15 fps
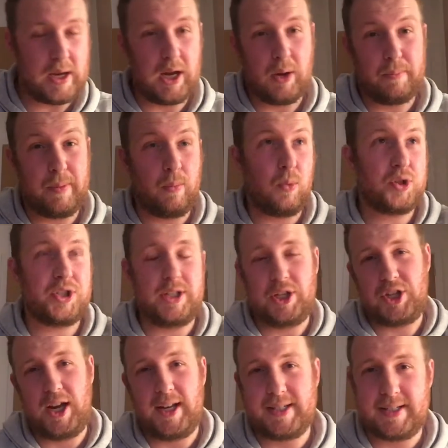I've been watching the
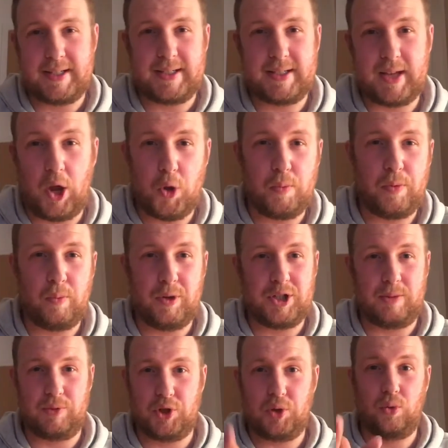Genesis Open,
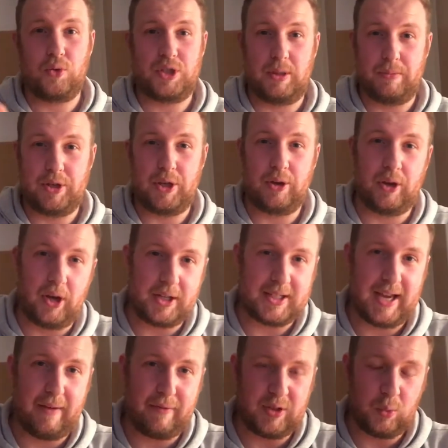which I'm sure some of you guys
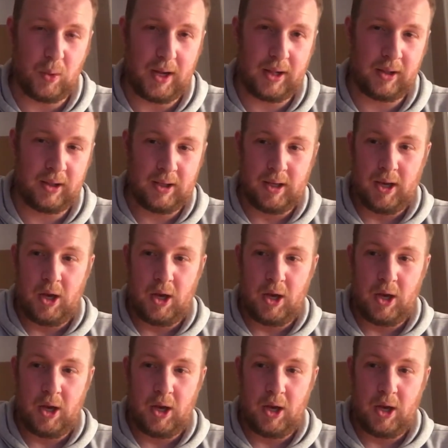have as well.